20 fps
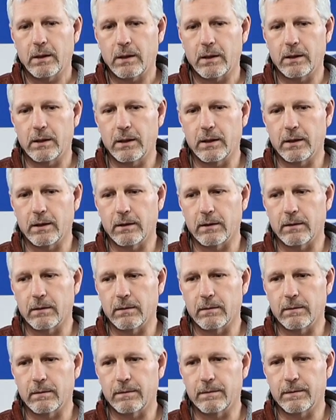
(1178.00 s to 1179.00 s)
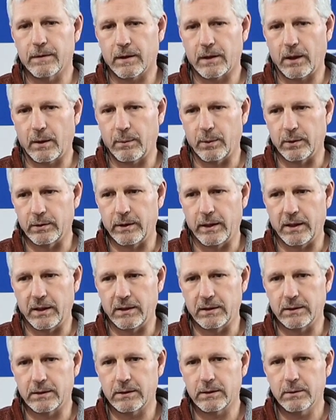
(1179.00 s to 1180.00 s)
give a couple
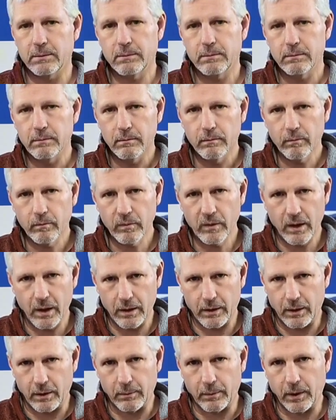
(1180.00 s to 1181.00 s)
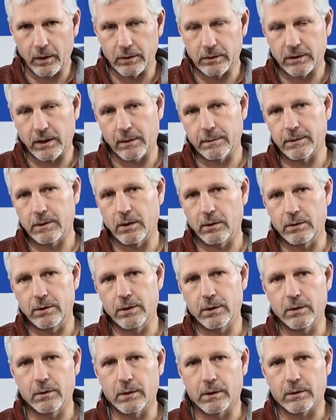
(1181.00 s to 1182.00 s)
days and then post episode
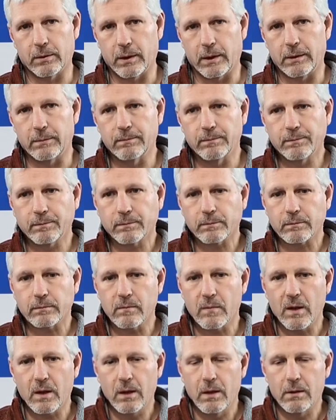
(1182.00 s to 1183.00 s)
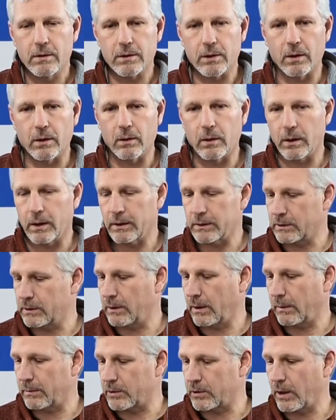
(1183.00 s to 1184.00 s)
2 and 3. So
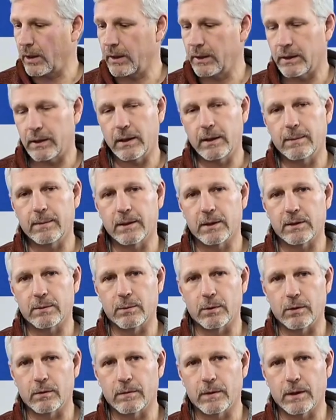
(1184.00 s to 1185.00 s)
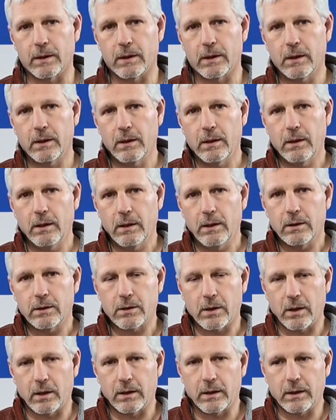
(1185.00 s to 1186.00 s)
I'm trying to keep this moving,
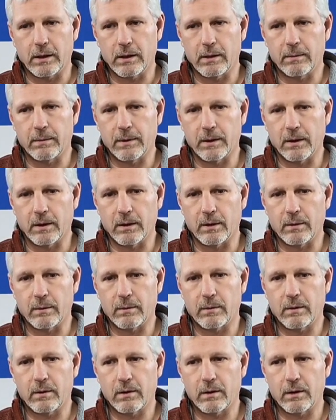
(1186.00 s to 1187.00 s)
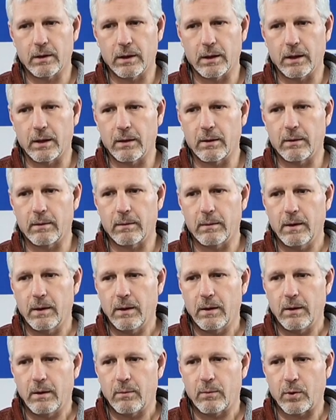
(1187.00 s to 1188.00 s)
trying to keep the
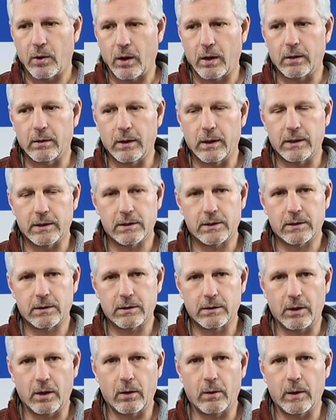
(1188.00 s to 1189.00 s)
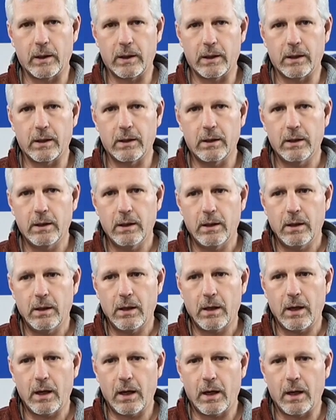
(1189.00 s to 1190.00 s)
progress going
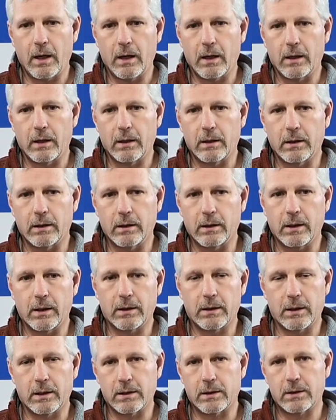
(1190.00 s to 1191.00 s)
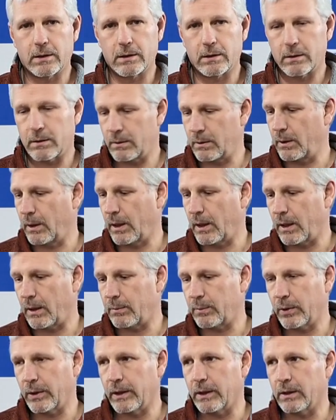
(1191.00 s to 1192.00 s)
and get this
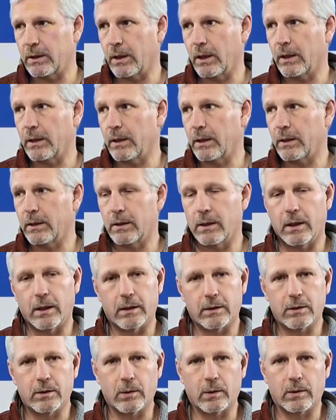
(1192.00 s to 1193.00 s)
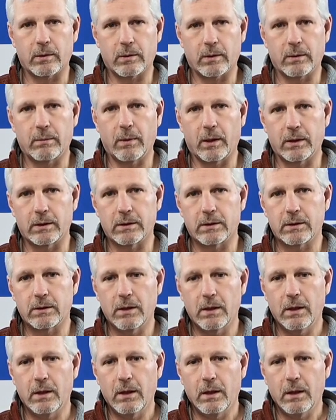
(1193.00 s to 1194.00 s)
plane done in 2 or 3 months.
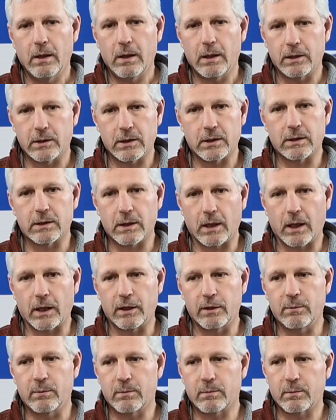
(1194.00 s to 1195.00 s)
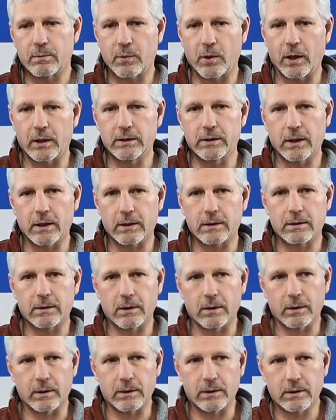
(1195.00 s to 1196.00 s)
It's a side project,
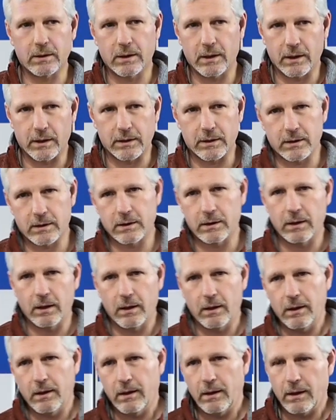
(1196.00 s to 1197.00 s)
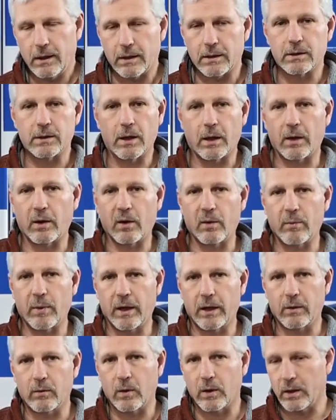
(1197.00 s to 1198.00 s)
so it It's not our
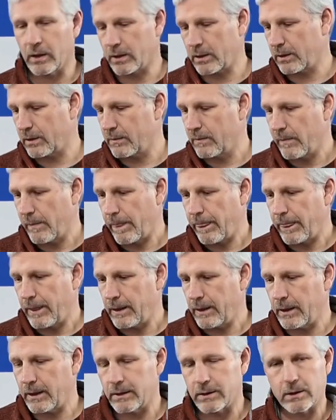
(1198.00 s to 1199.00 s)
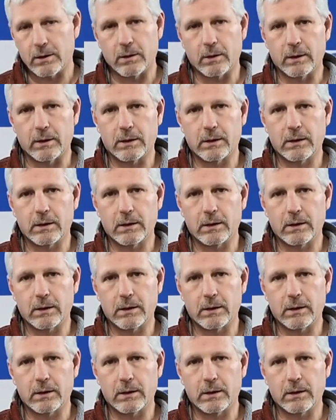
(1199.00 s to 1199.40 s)
main work, and so